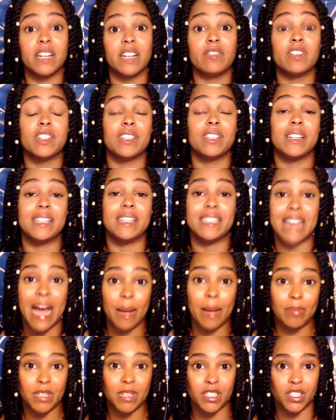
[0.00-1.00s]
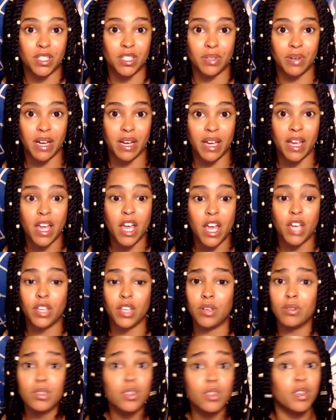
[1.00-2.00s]
of just adapting to it.
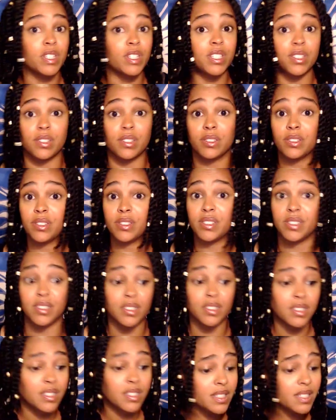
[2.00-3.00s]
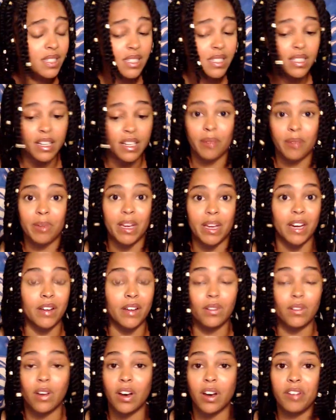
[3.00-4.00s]
Use crystals. Seriously, like I'm getting a
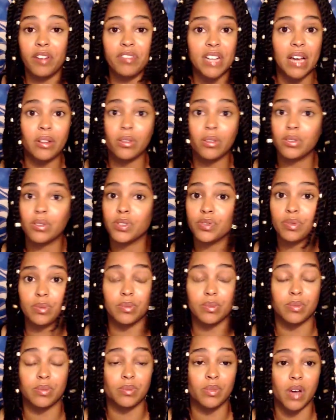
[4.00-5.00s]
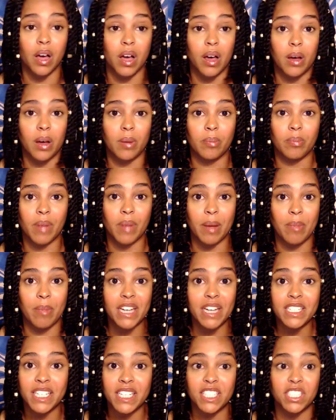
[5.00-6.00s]
lot of downloads from my
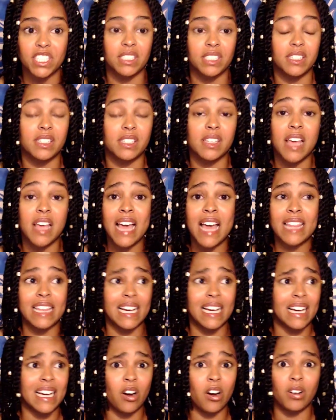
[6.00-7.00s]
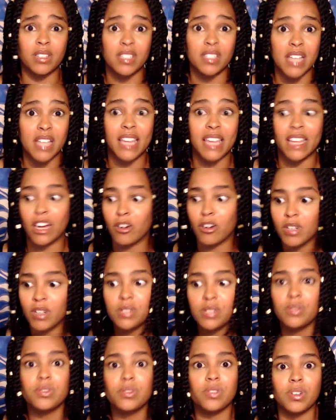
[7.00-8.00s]
meditations that are saying that
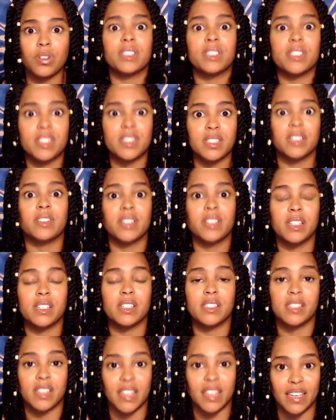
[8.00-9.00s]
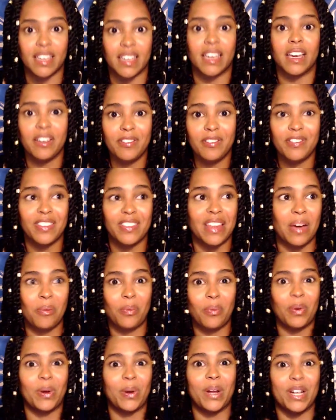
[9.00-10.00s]
crystals are a serious gift that
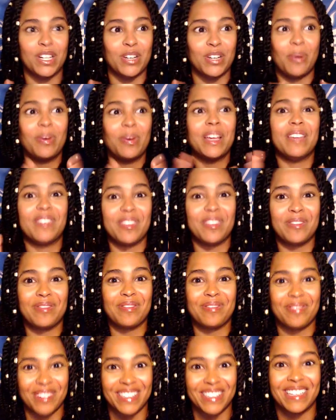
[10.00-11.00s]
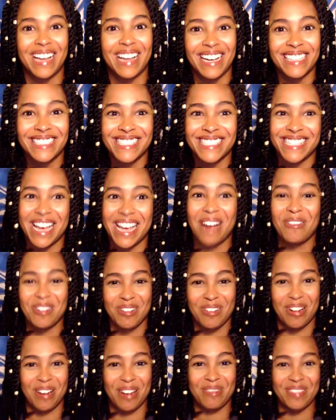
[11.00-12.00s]
we don't even realize how
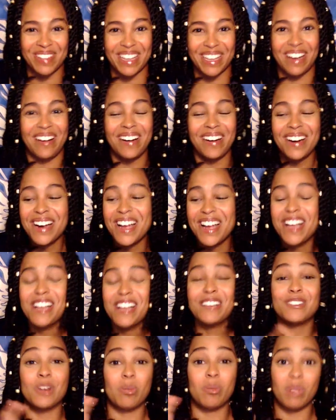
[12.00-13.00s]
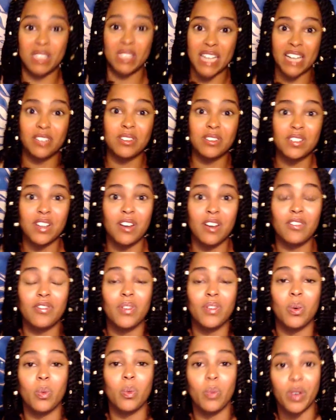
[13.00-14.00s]
incredible they are. So protect yourself
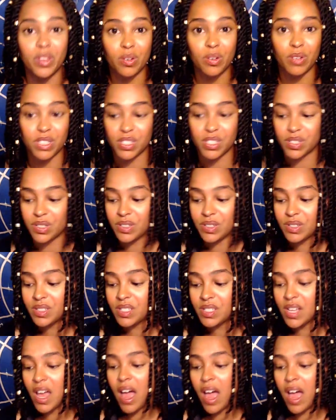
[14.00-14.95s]
with crystals.